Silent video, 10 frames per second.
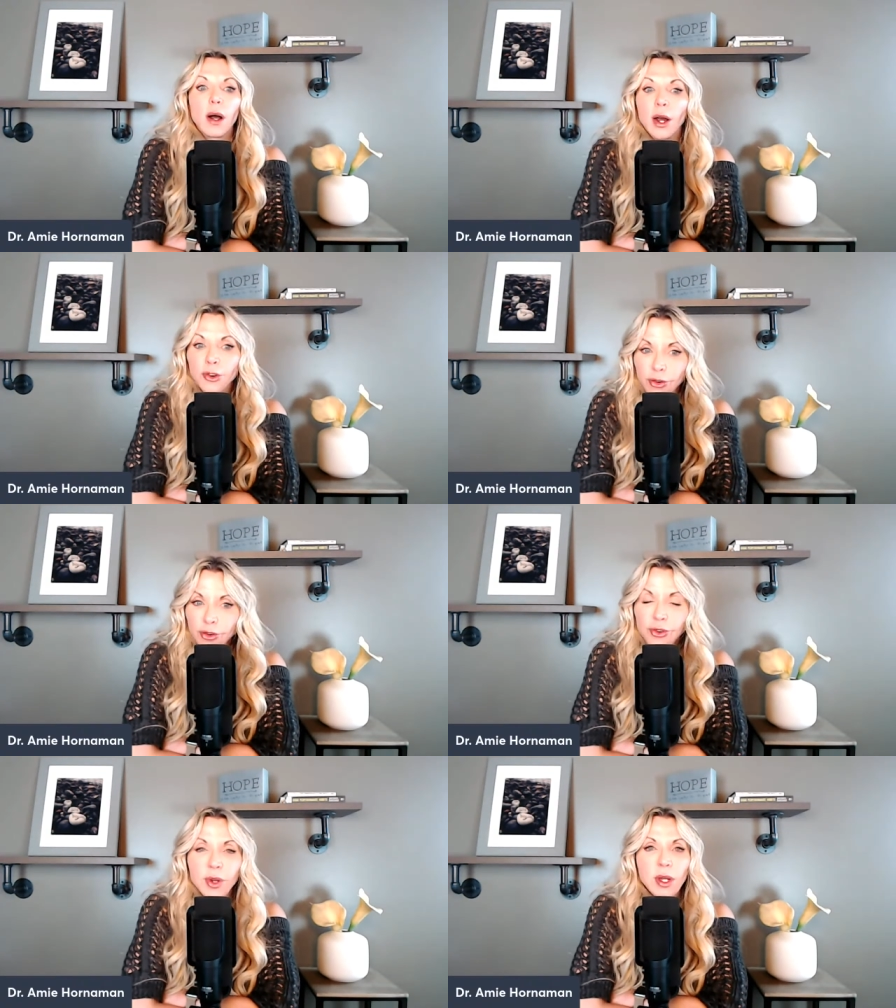
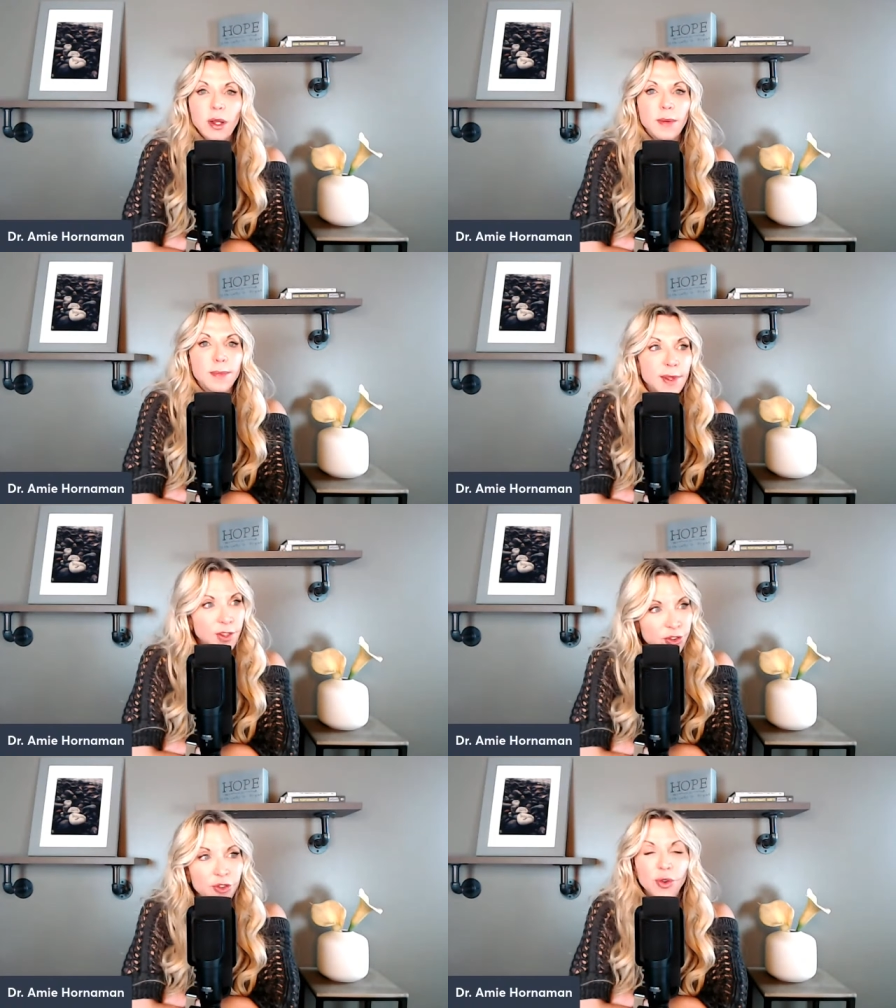undertreated,
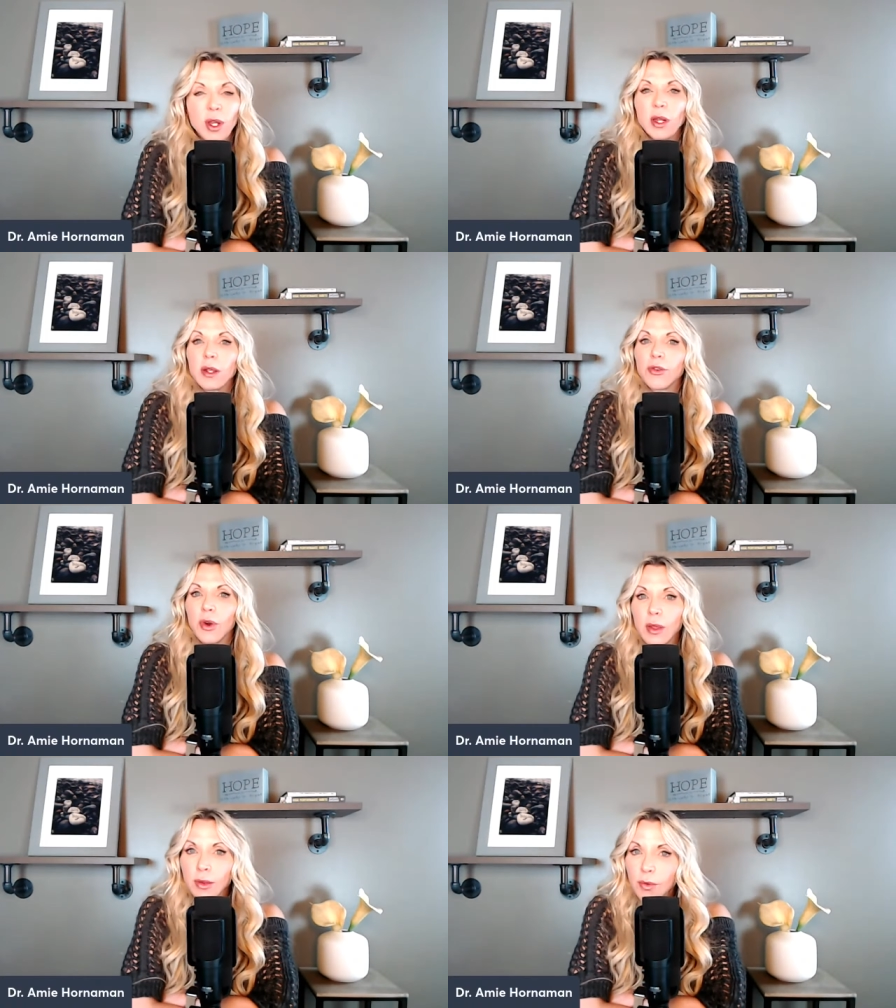mistreated, you're
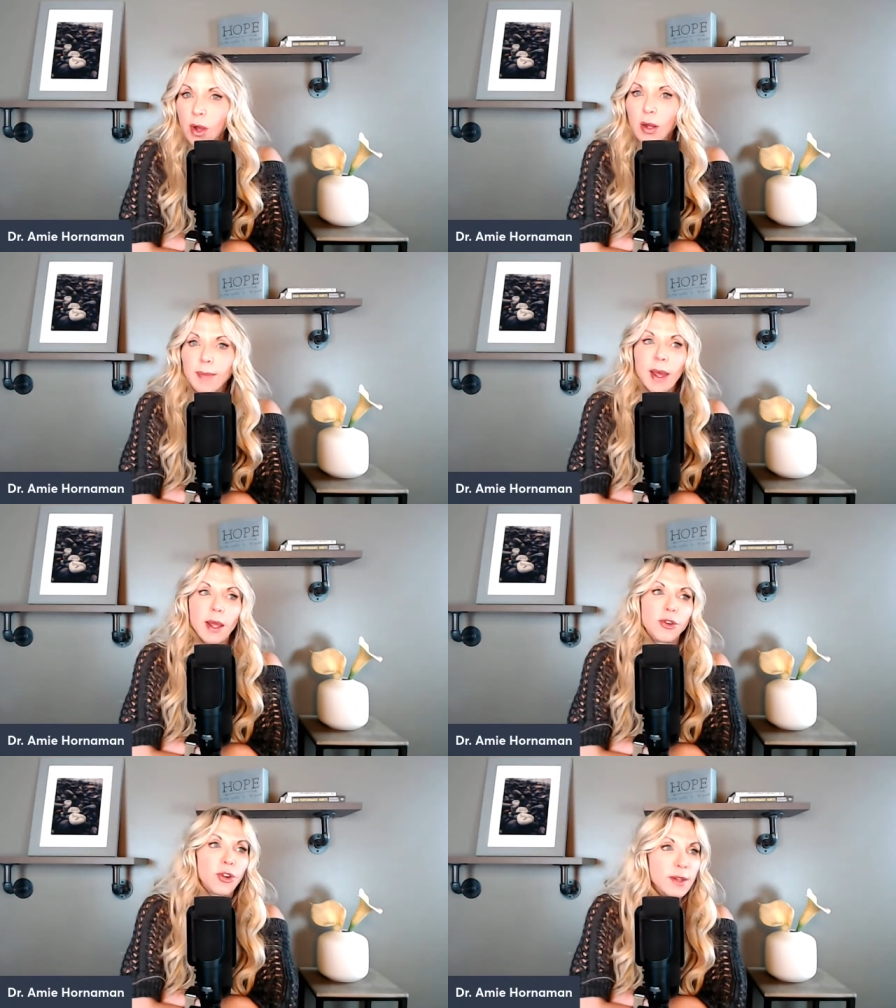on the wrong
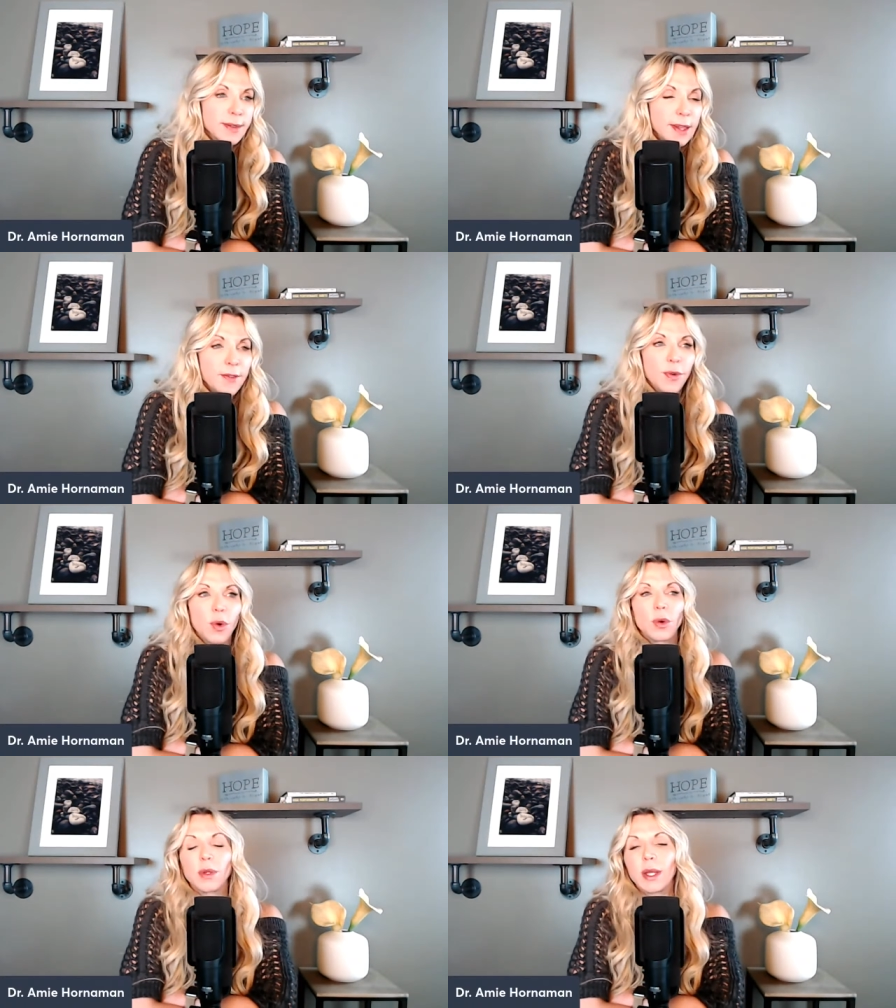med, you're on
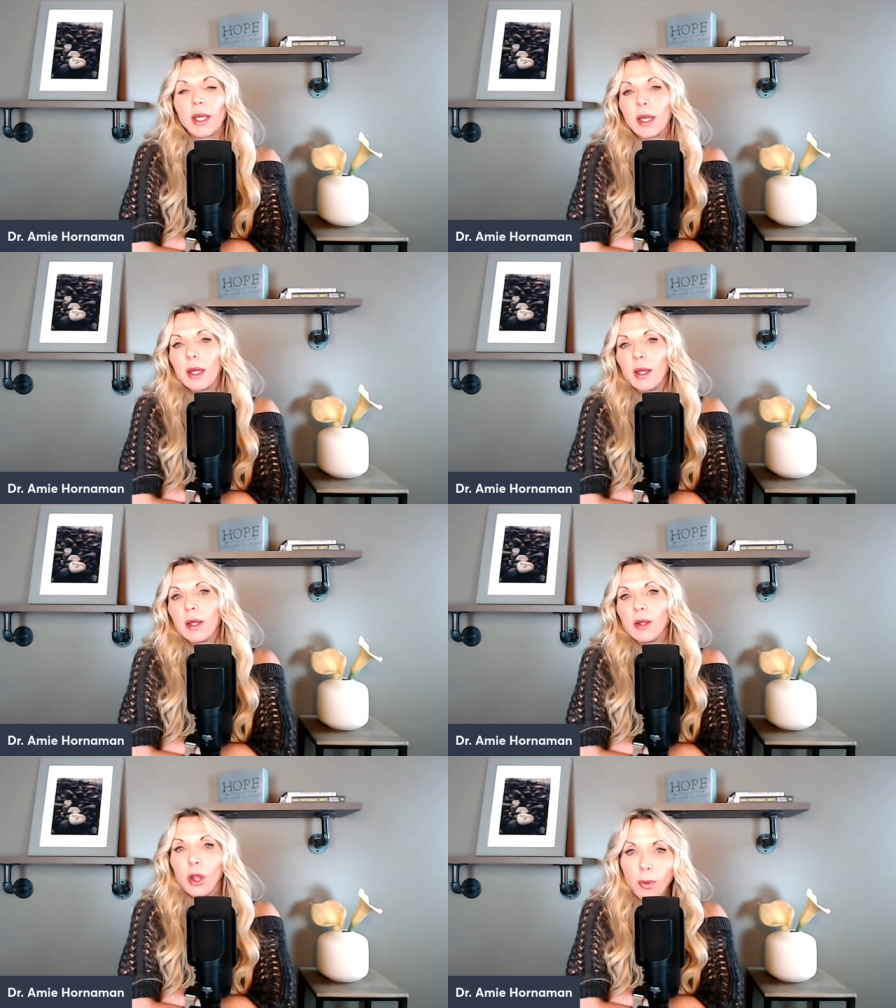T4 only,
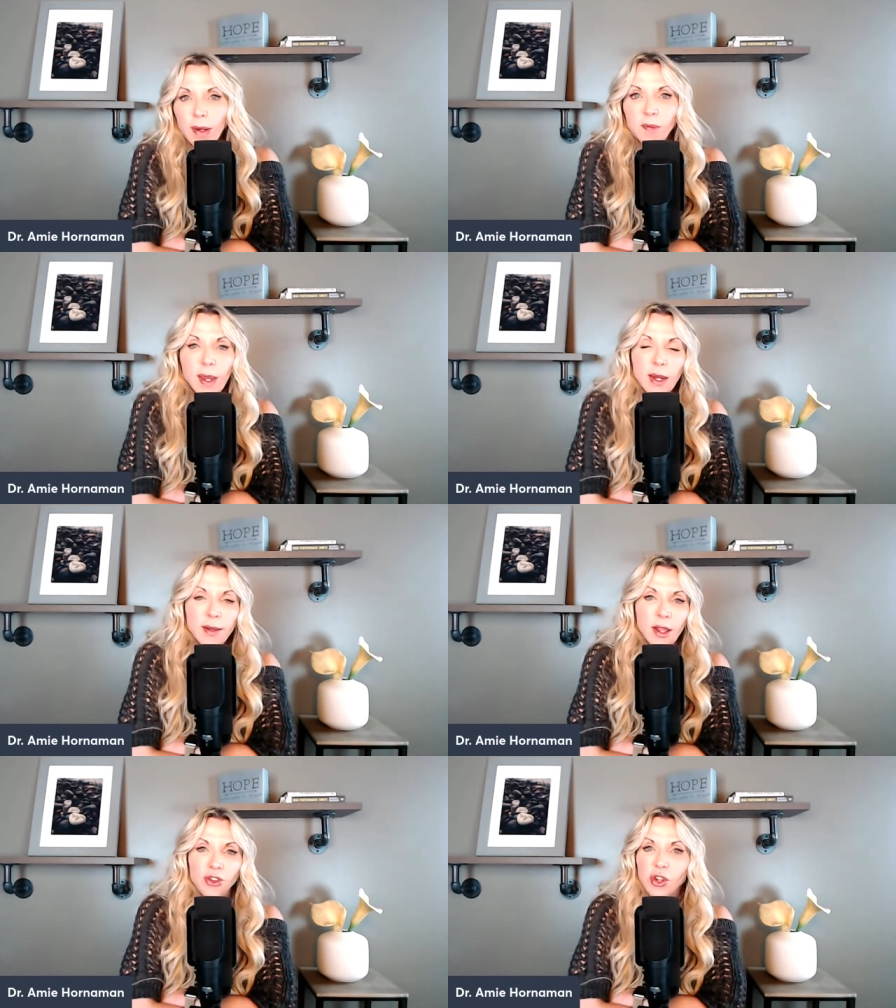nobody's paying
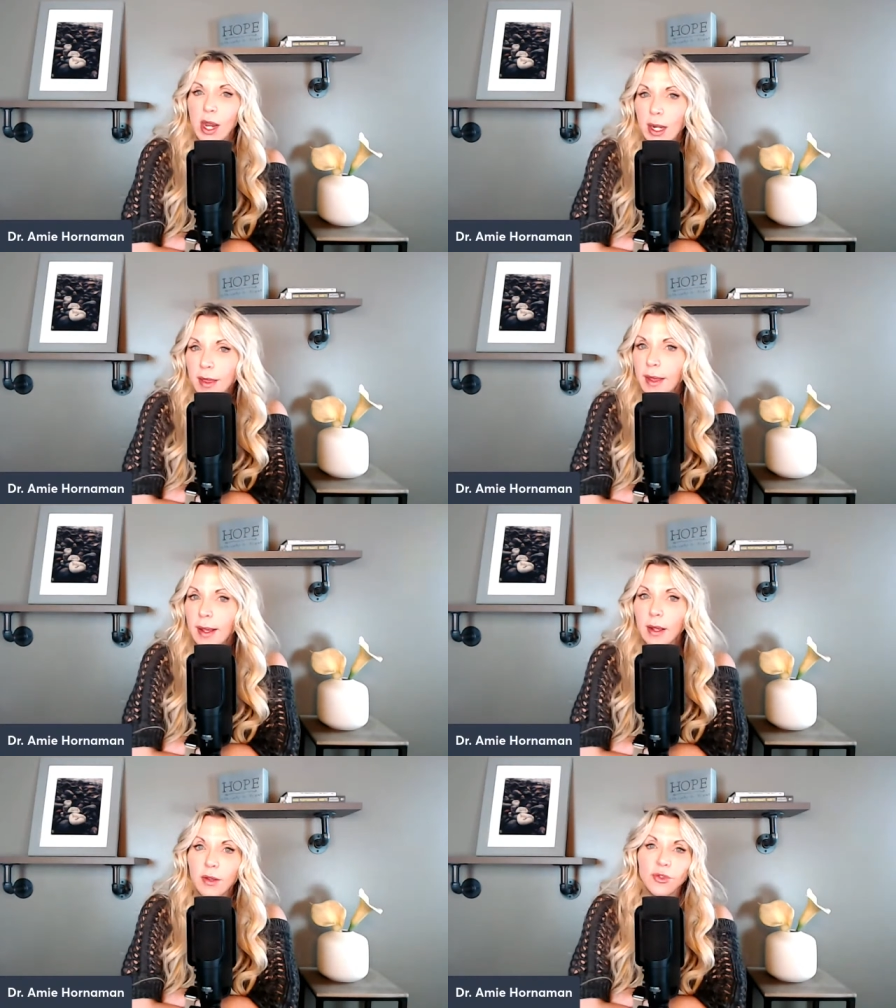attention to
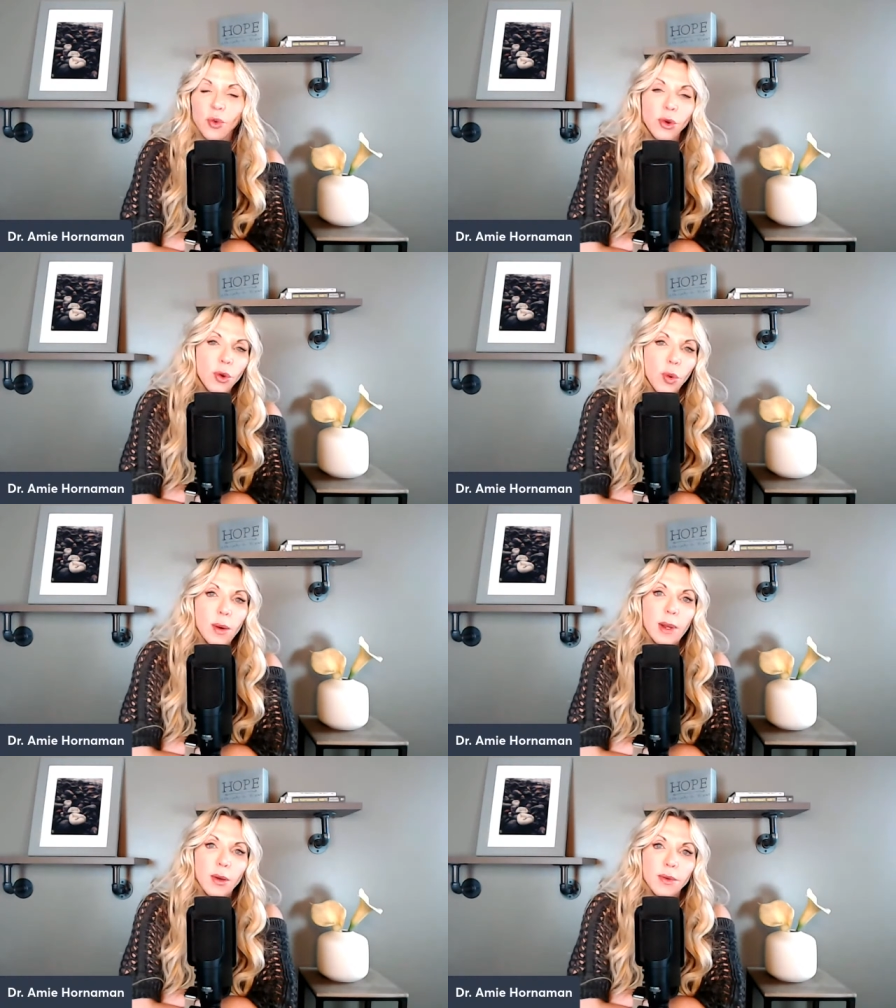anything else or your
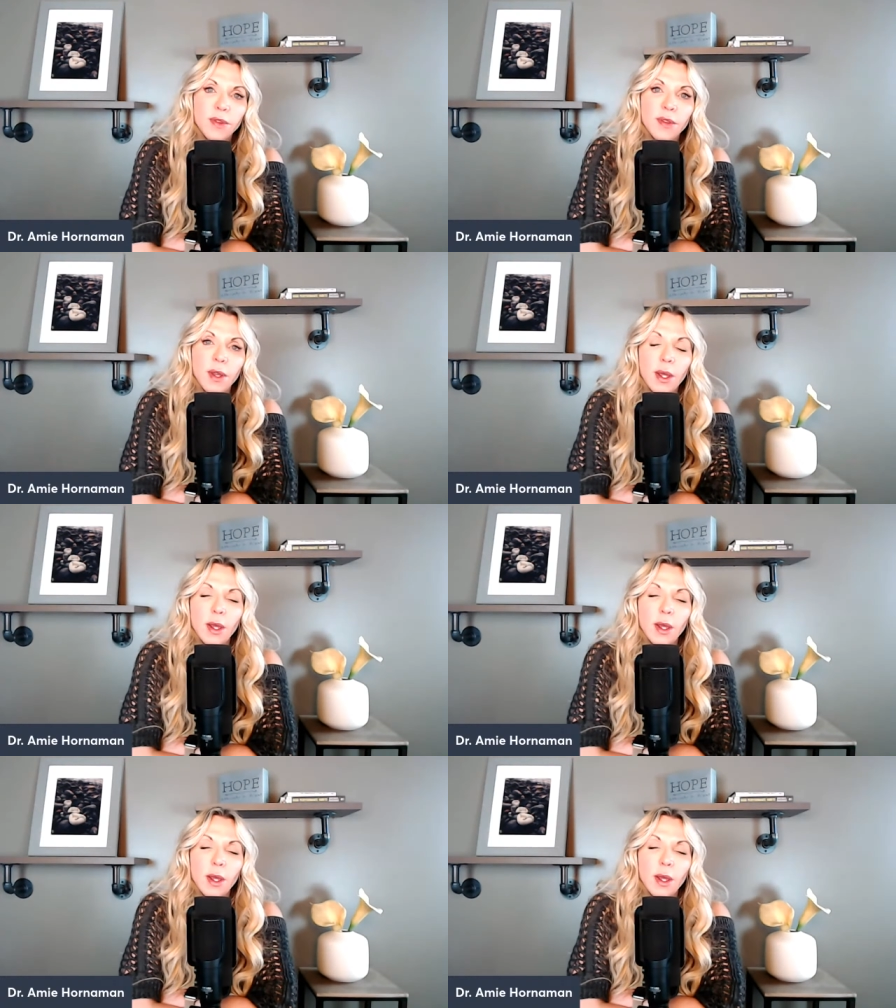hormones,